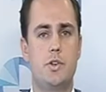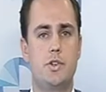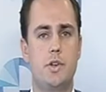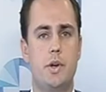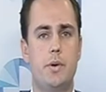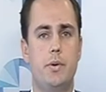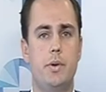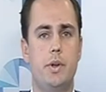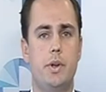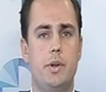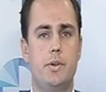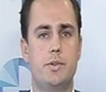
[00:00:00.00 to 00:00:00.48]

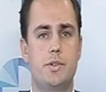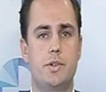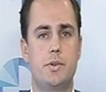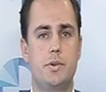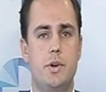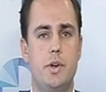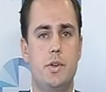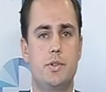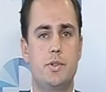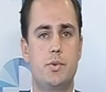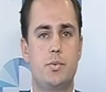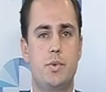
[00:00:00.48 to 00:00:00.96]
generally as
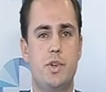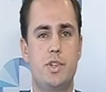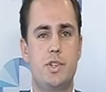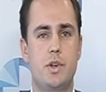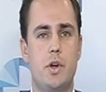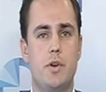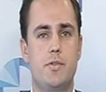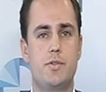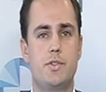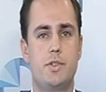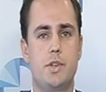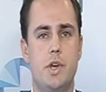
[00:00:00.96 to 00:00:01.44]
a
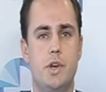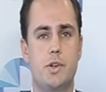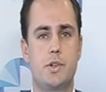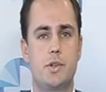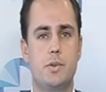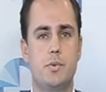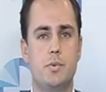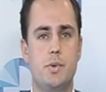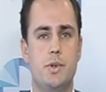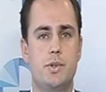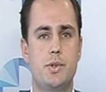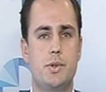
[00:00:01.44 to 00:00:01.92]
risk-off
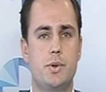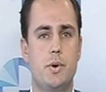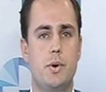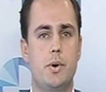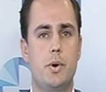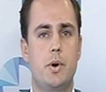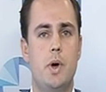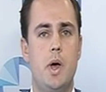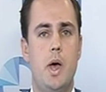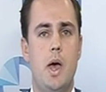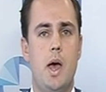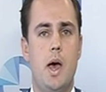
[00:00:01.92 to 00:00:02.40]
session, we
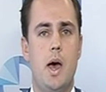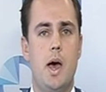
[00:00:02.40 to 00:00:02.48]
saw